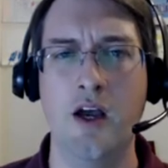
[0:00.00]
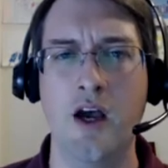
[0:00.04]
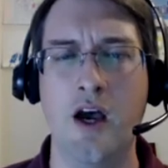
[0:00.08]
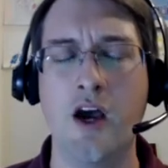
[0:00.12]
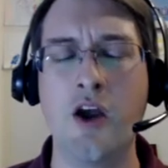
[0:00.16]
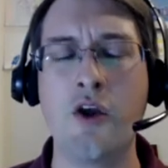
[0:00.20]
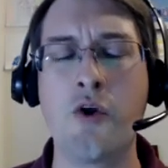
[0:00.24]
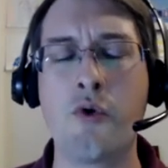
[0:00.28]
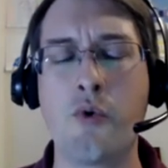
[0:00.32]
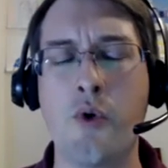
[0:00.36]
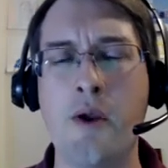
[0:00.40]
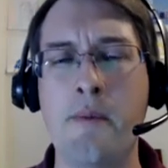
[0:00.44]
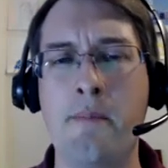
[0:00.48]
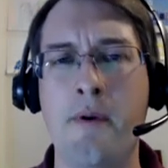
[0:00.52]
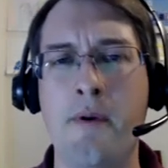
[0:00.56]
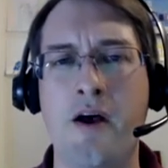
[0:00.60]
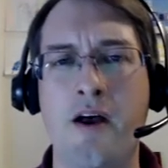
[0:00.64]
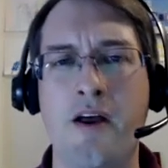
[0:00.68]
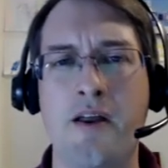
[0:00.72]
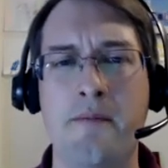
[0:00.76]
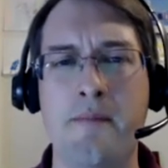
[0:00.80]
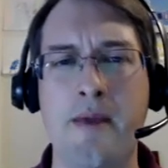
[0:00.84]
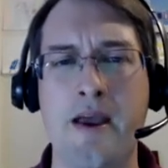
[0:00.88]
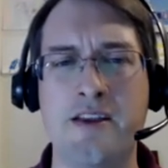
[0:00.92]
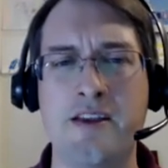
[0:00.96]

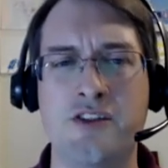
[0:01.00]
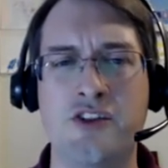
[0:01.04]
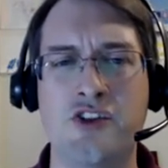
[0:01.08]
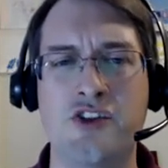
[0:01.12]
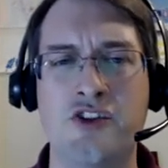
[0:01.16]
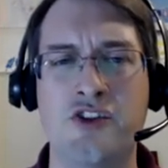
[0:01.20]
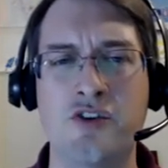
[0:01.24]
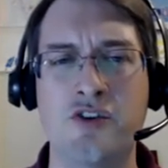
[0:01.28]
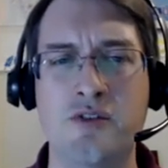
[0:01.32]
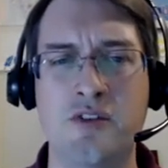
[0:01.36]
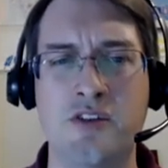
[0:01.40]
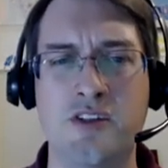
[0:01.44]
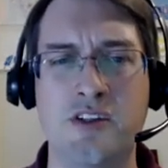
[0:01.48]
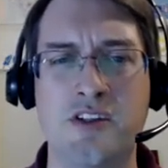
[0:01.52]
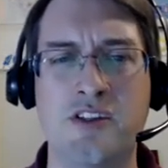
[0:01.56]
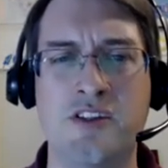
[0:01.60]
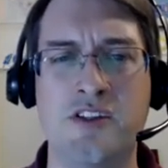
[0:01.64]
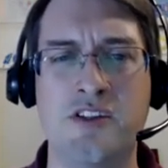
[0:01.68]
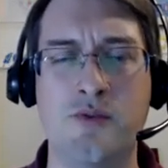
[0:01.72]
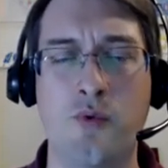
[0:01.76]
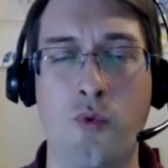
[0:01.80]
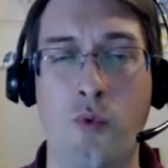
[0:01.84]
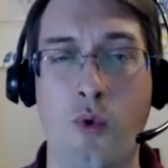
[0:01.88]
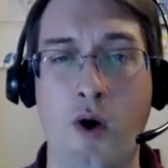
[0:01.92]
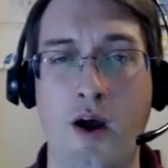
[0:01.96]
Agrippa in
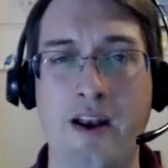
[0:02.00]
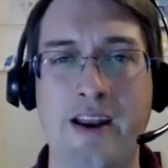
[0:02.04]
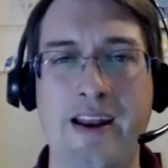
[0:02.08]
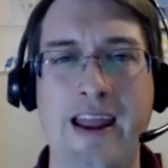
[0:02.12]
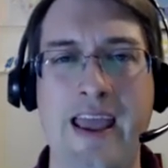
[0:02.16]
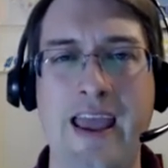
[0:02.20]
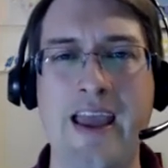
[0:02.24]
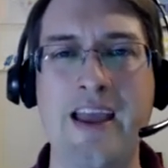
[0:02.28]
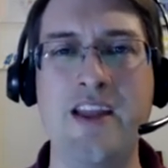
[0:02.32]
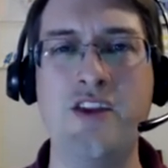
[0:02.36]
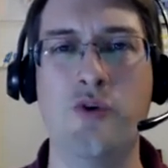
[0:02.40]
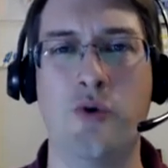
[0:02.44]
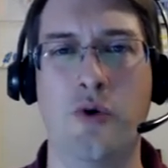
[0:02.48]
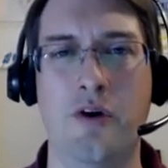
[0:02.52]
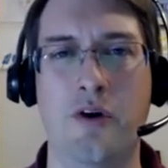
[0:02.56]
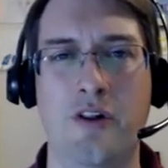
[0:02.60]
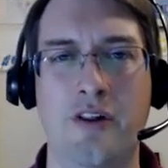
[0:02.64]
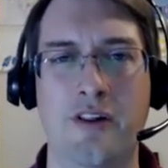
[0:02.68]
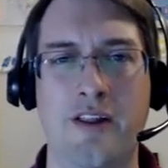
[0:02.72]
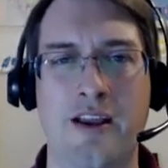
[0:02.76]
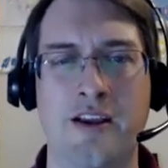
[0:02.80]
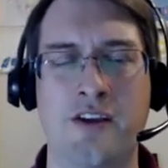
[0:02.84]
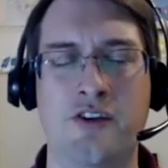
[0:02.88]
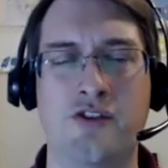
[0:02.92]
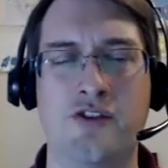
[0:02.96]
Massachusetts wanted annual
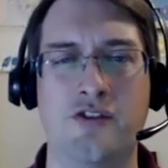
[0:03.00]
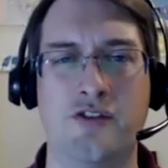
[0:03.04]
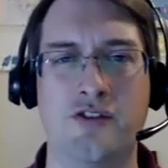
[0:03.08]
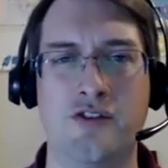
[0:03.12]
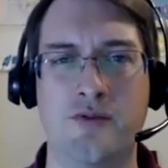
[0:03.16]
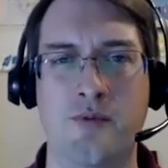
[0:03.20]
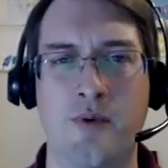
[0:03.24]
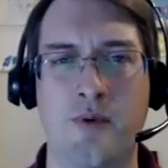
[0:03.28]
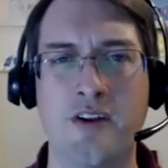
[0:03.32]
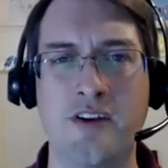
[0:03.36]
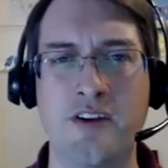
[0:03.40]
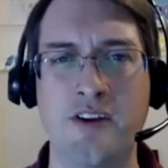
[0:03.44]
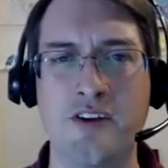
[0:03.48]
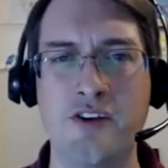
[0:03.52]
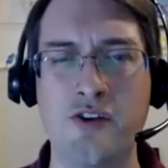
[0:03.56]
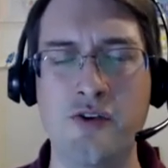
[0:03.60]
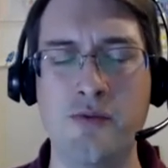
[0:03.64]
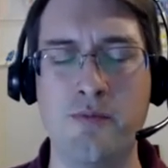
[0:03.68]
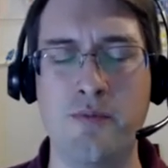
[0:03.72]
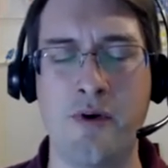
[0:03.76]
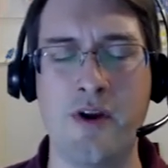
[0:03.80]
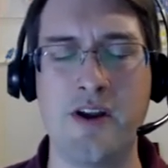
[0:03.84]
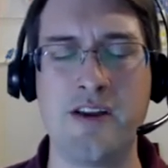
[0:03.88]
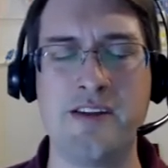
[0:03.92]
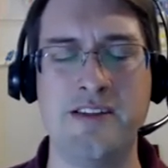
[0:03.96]
elections, wanted a new
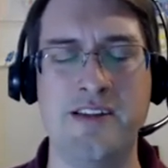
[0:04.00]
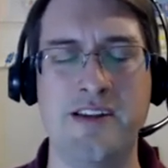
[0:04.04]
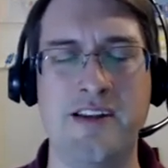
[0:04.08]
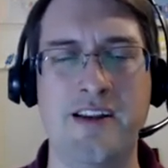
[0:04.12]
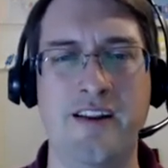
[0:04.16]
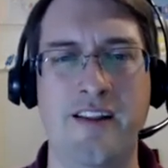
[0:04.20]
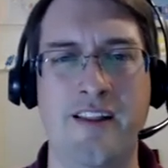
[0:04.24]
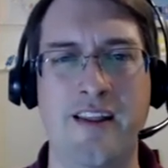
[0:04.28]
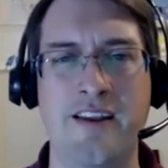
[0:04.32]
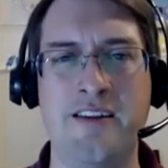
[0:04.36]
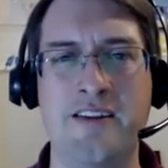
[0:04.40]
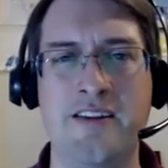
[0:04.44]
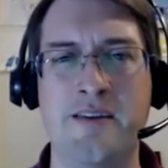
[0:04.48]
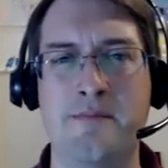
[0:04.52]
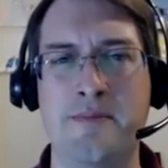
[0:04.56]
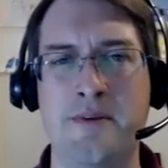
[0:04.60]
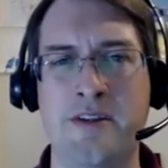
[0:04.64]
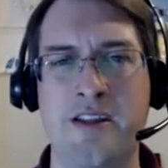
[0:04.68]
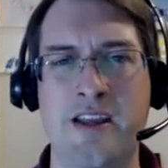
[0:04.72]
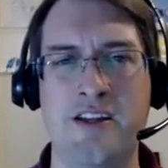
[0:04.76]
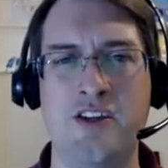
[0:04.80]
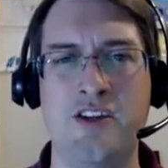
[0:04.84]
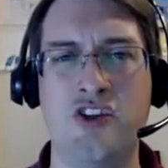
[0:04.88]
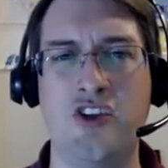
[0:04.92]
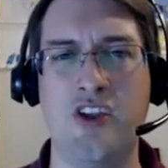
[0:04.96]
president elected
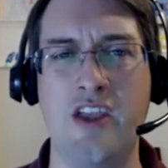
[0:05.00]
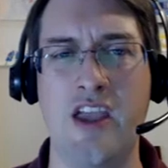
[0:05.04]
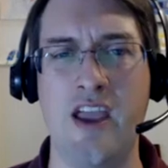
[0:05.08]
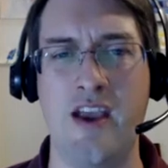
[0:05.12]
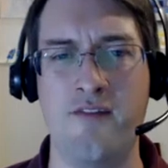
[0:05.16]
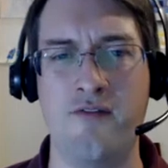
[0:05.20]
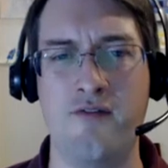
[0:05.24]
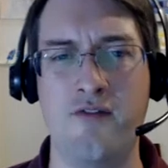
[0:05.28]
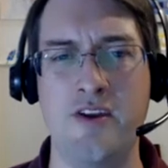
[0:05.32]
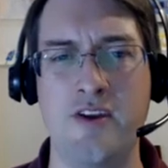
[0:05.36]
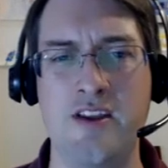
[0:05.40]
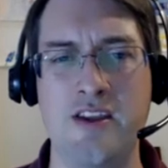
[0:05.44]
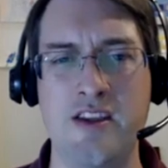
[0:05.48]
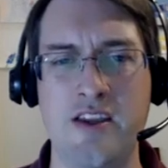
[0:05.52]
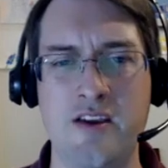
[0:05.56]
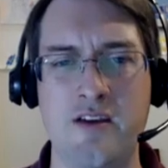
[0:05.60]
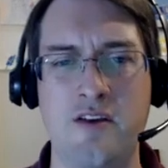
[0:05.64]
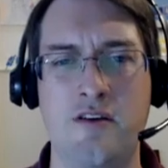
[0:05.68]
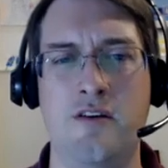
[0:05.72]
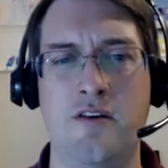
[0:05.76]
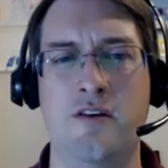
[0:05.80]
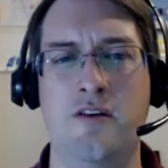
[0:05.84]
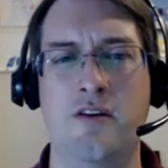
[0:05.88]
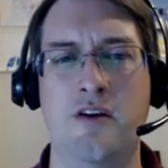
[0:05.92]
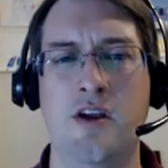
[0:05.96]
potentially every
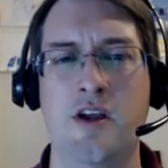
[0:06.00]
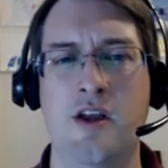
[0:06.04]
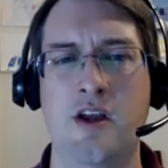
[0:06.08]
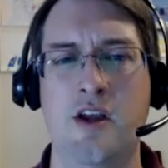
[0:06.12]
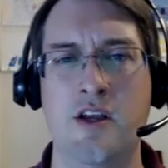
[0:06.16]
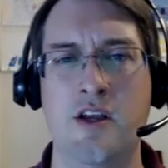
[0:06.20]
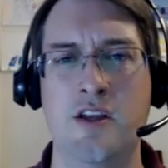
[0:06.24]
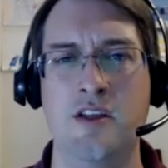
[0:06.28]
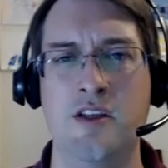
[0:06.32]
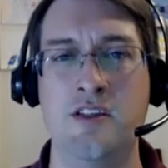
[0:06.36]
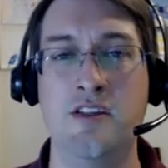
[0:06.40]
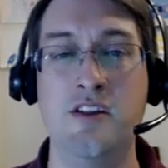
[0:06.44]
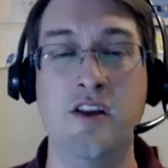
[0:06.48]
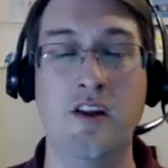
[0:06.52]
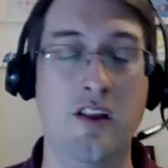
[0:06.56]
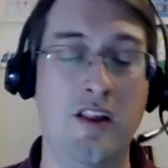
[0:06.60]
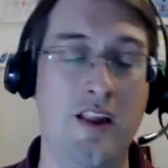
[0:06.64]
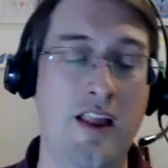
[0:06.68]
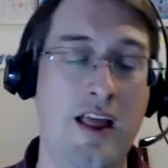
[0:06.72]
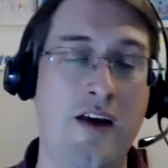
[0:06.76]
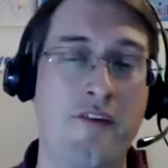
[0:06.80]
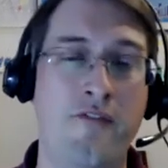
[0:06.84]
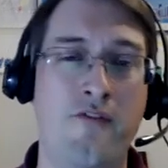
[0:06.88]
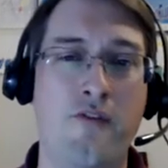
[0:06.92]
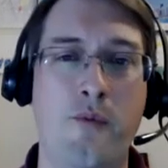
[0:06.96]
year. Still
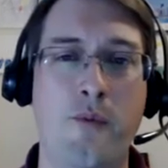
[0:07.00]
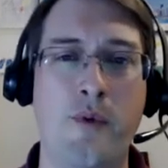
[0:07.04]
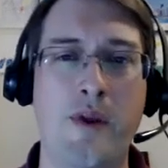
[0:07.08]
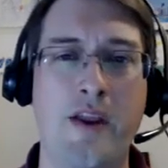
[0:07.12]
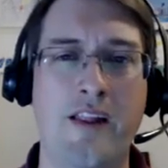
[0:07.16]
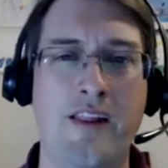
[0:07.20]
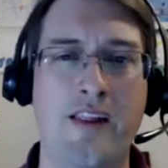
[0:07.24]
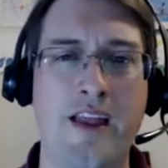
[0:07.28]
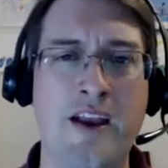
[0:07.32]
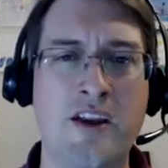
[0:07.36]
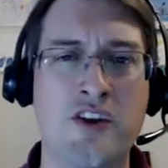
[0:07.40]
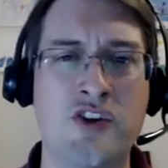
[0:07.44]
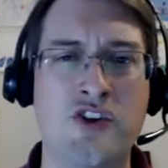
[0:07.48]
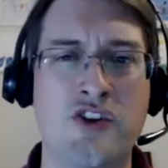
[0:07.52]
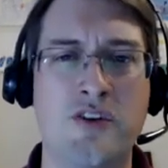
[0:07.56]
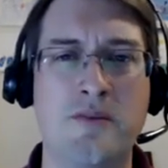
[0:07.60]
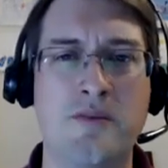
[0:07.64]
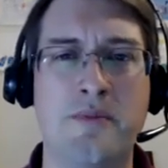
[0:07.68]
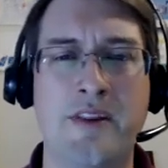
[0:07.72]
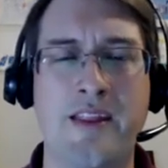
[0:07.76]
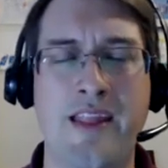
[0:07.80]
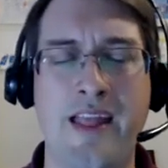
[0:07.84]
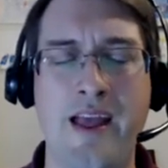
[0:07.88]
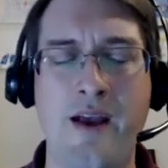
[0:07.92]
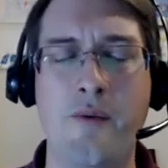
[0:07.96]
allow for reelection,
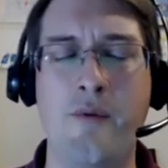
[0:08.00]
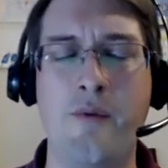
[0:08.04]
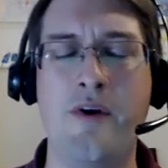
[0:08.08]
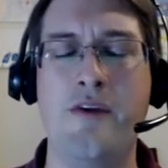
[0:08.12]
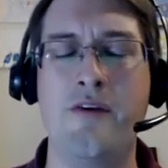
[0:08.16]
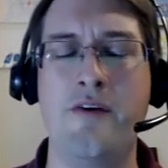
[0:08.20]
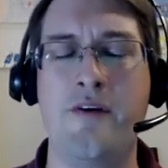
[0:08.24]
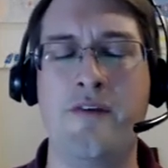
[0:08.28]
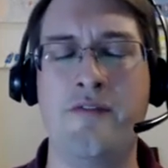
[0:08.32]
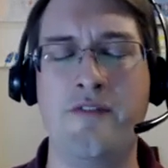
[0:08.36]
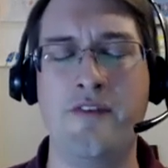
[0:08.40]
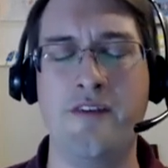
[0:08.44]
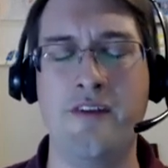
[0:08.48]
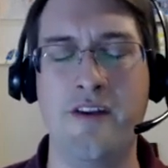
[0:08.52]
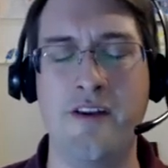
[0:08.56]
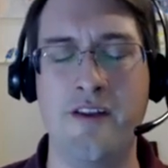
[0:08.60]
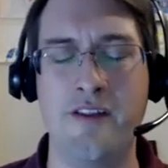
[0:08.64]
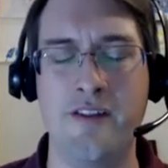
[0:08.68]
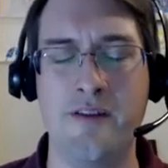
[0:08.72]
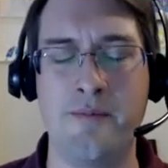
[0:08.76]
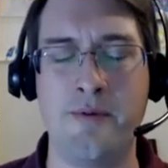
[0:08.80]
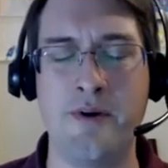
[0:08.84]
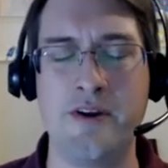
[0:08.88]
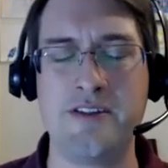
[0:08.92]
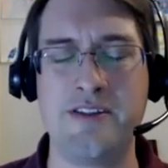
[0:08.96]
but that way you have
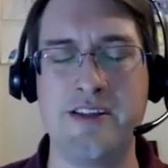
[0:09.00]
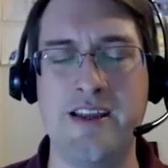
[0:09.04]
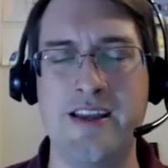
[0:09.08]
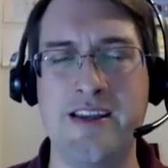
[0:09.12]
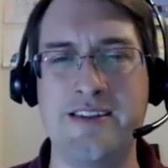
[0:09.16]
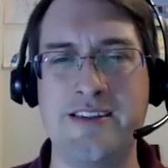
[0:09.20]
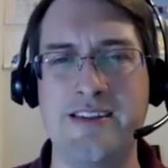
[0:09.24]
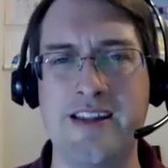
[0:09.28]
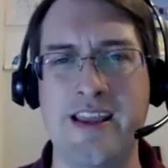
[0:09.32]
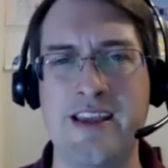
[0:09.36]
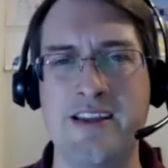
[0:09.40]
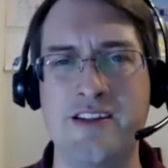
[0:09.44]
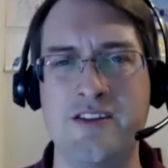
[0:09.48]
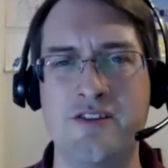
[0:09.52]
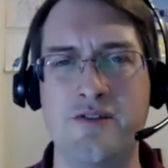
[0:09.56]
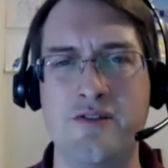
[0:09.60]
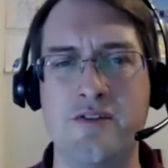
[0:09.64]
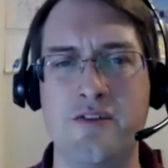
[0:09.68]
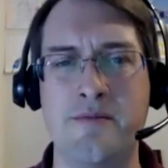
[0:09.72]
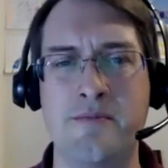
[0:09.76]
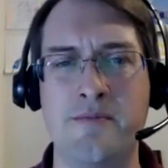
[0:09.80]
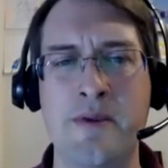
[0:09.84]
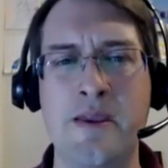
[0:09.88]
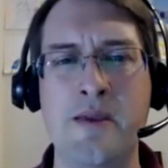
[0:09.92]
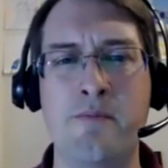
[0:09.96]
the president has to answer to
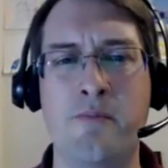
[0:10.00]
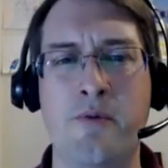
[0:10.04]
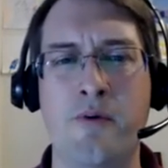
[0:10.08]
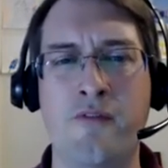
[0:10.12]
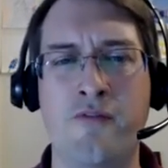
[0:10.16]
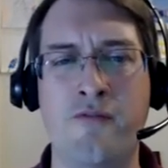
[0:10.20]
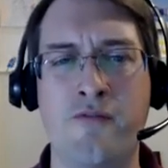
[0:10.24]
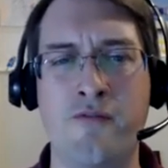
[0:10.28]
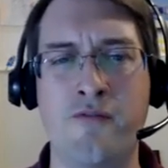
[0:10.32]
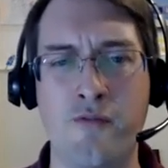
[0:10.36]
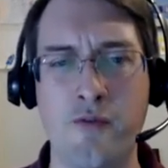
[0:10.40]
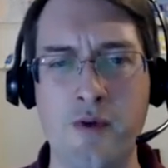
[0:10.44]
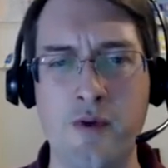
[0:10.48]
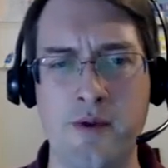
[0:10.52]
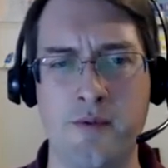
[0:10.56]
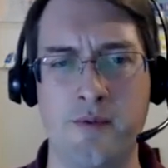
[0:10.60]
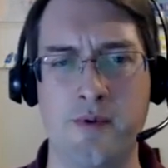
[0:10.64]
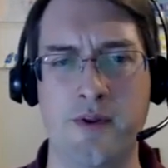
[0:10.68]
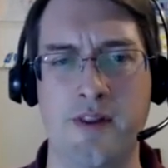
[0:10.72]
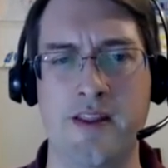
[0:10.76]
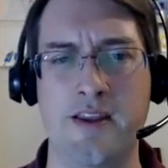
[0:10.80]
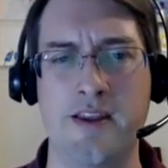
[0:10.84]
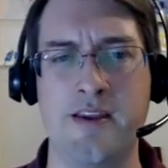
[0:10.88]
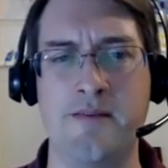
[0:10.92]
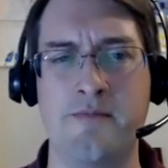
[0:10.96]
the people
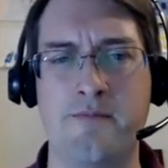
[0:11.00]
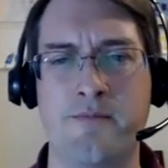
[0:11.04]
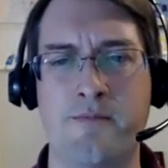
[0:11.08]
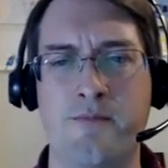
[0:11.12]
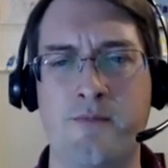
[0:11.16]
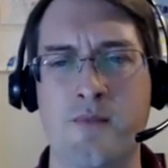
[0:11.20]
frequently.